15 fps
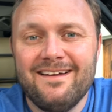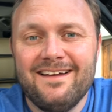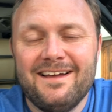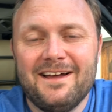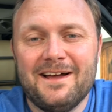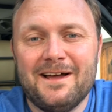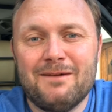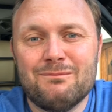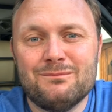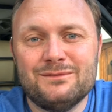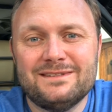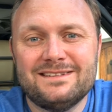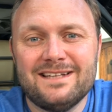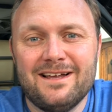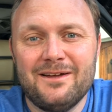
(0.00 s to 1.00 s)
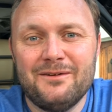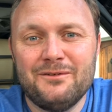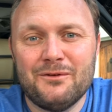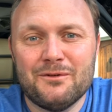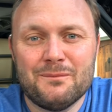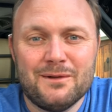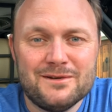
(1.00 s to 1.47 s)
So
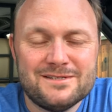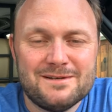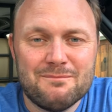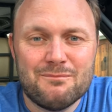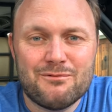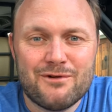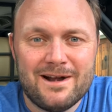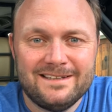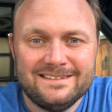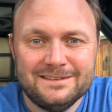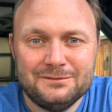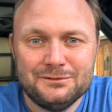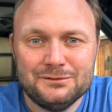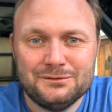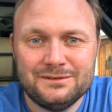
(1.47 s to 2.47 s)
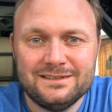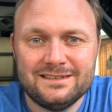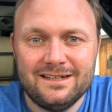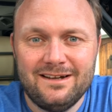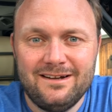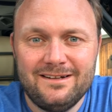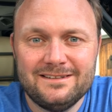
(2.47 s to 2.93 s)
not the most impressive of
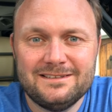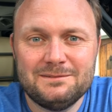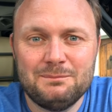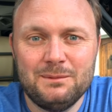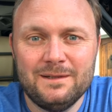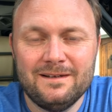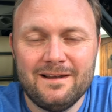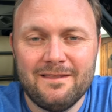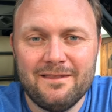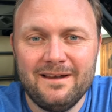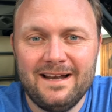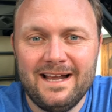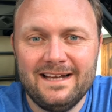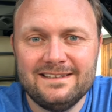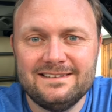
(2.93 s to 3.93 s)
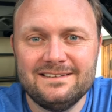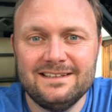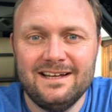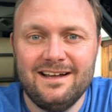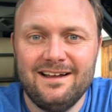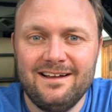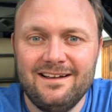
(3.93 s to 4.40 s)
starts, but nonetheless,
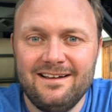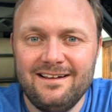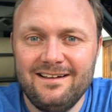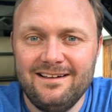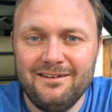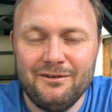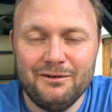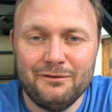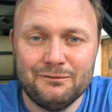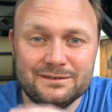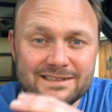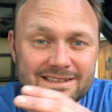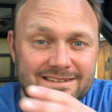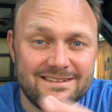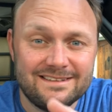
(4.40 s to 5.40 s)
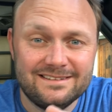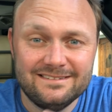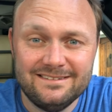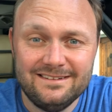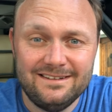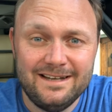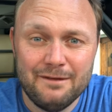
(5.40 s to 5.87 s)
obviously it
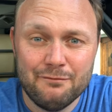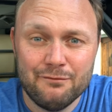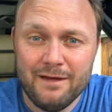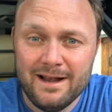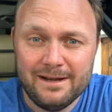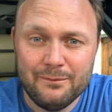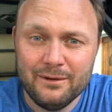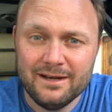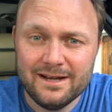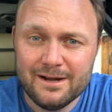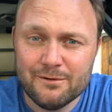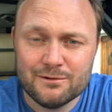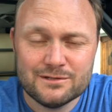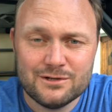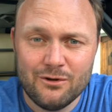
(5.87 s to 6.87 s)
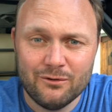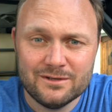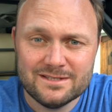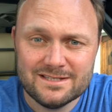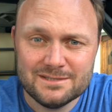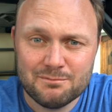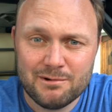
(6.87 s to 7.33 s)
didn't live anywhere near as long
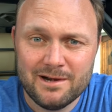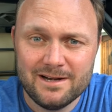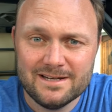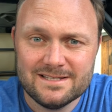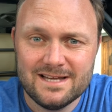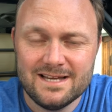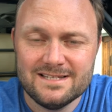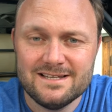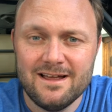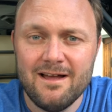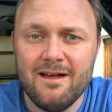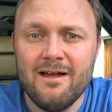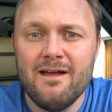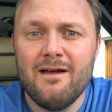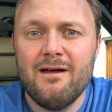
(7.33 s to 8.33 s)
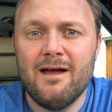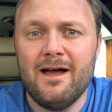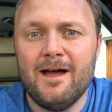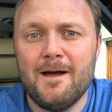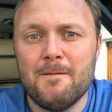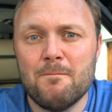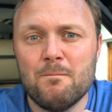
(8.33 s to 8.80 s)
as its predecessor.
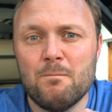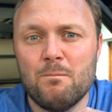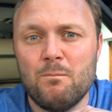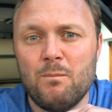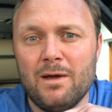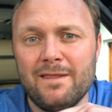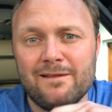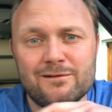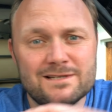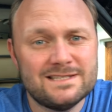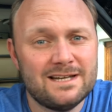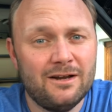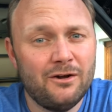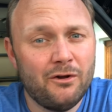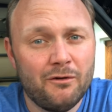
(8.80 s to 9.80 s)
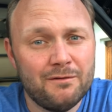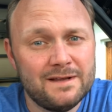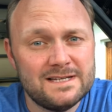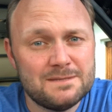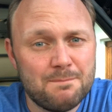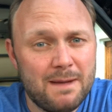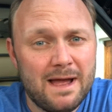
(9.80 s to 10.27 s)
But there are still a lot of
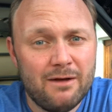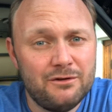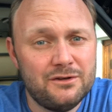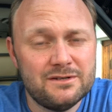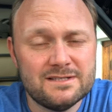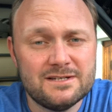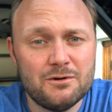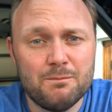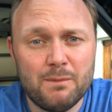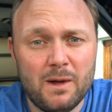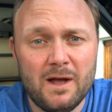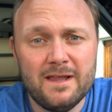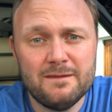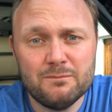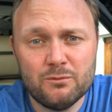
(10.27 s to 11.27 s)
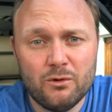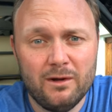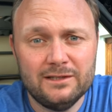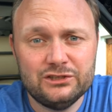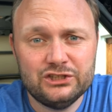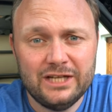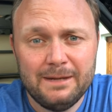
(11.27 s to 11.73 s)
these about. You can still buy them
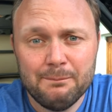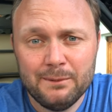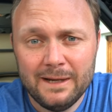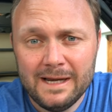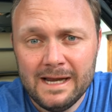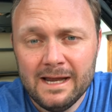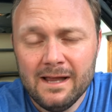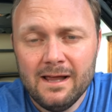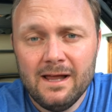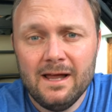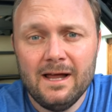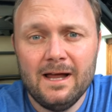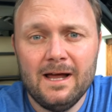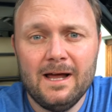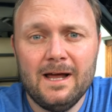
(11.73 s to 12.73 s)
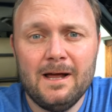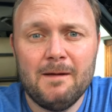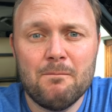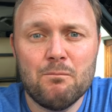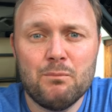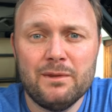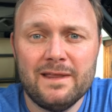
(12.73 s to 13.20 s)
quite cheaply,
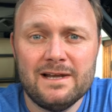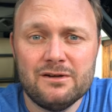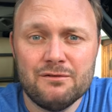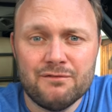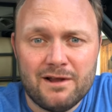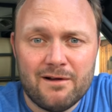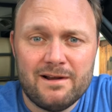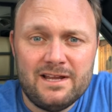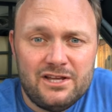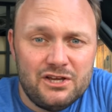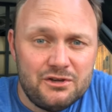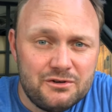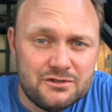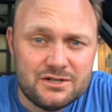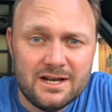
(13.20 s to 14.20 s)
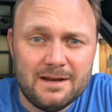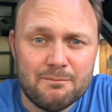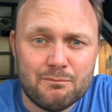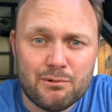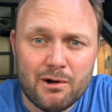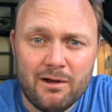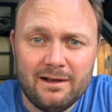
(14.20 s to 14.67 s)
but they do vary hugely
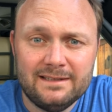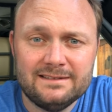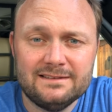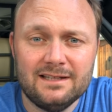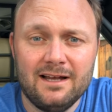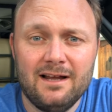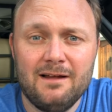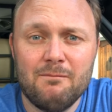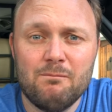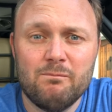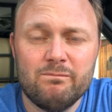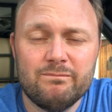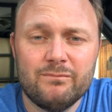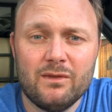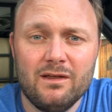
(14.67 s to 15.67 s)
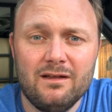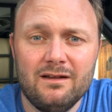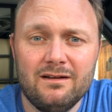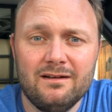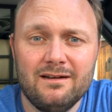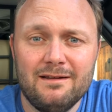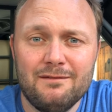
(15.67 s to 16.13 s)
in price.
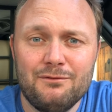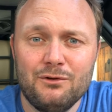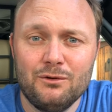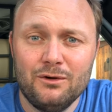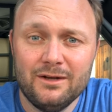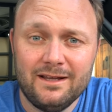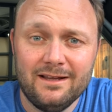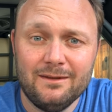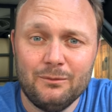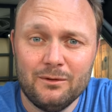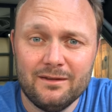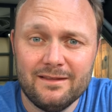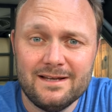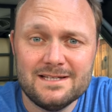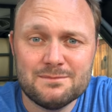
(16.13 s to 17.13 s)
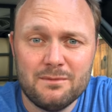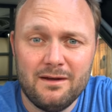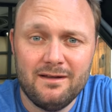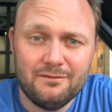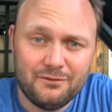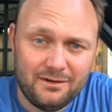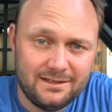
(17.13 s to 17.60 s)
And if you're looking at one of these,
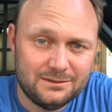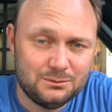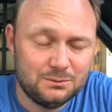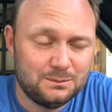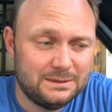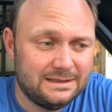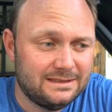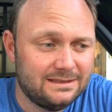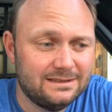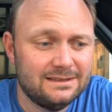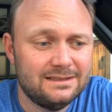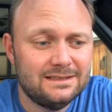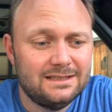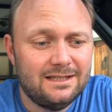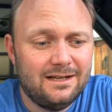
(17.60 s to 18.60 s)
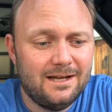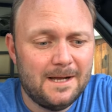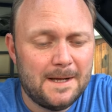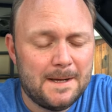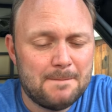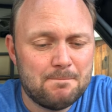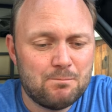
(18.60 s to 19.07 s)
my advice would be to
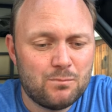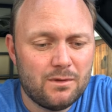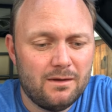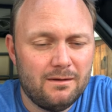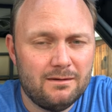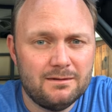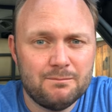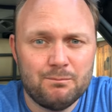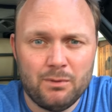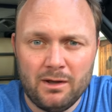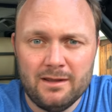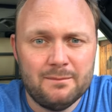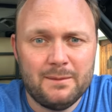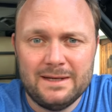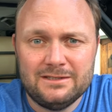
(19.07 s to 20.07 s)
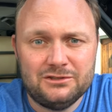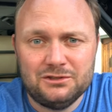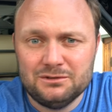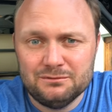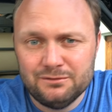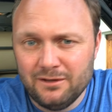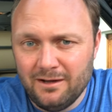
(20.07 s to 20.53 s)
buy the best you
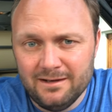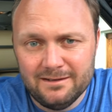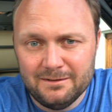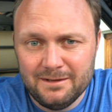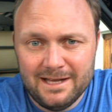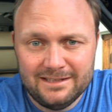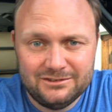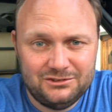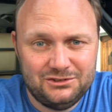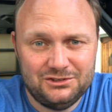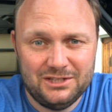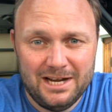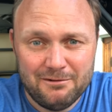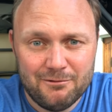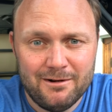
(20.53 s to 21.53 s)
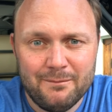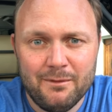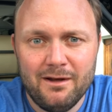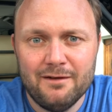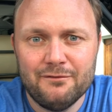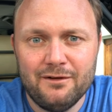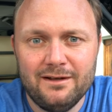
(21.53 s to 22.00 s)
can find. And that's generally
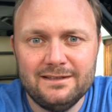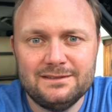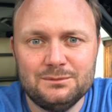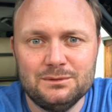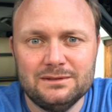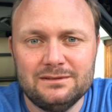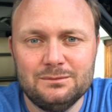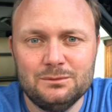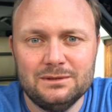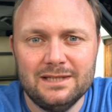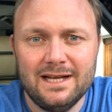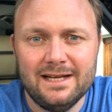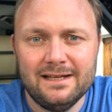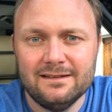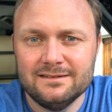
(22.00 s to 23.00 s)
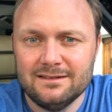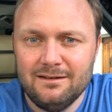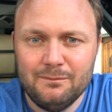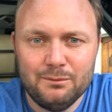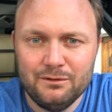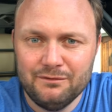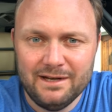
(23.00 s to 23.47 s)
my advice with any
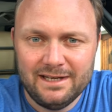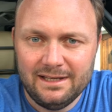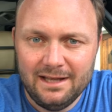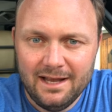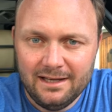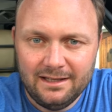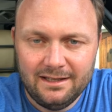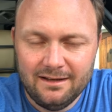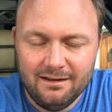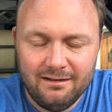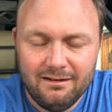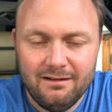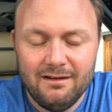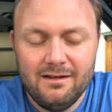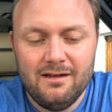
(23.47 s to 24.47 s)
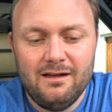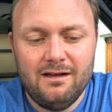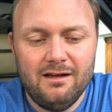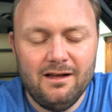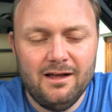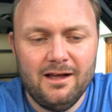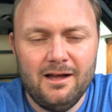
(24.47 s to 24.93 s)
example of any car.
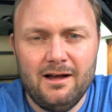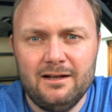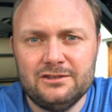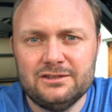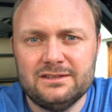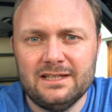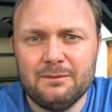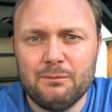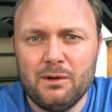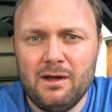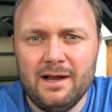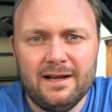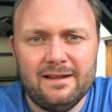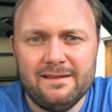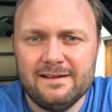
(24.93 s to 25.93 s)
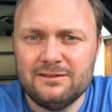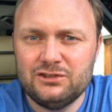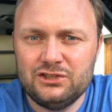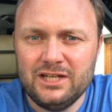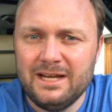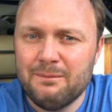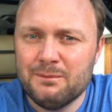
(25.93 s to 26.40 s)
I just think buying anything
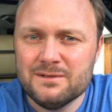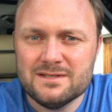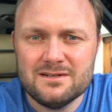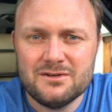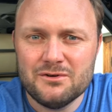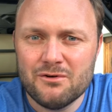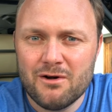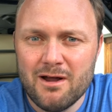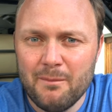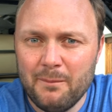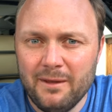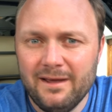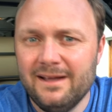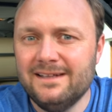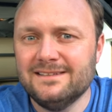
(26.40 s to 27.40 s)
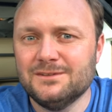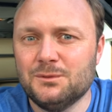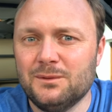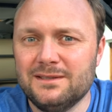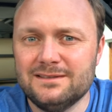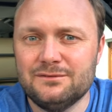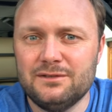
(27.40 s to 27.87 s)
cheap as a doer-upper is
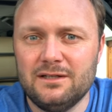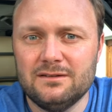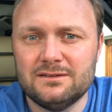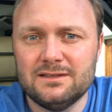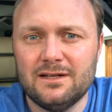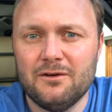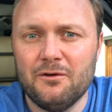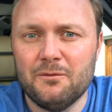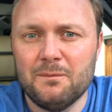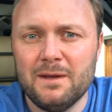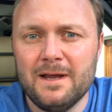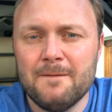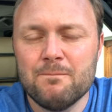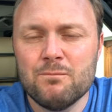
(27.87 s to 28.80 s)
always a false economy.